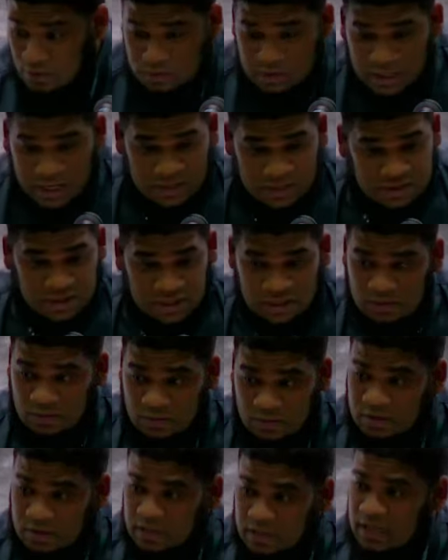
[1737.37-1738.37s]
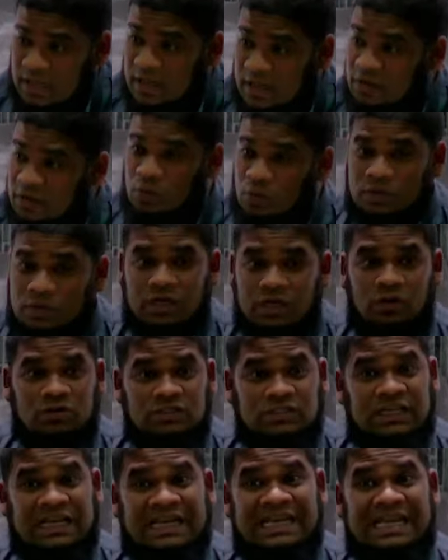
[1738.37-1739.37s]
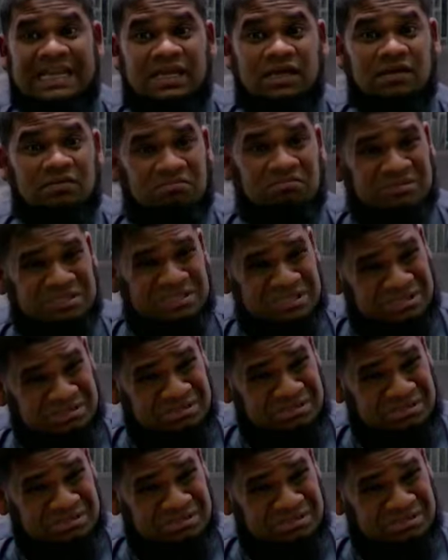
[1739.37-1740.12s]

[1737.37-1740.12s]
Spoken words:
at the water, I check, okay, now the water looks clean.